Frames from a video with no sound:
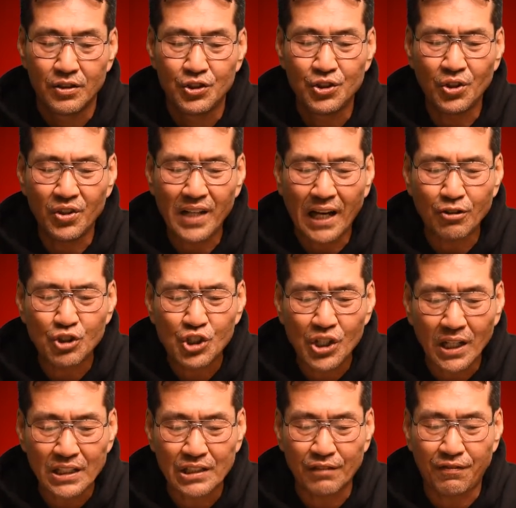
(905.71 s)
You're now
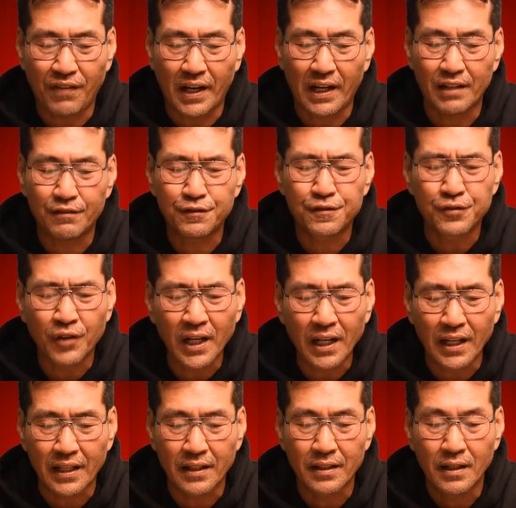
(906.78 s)
justified
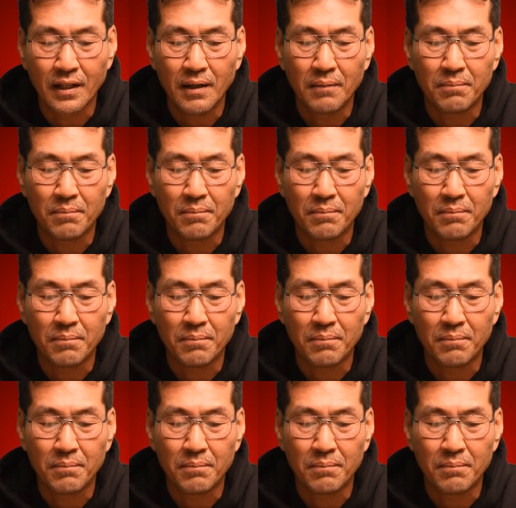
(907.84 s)
freely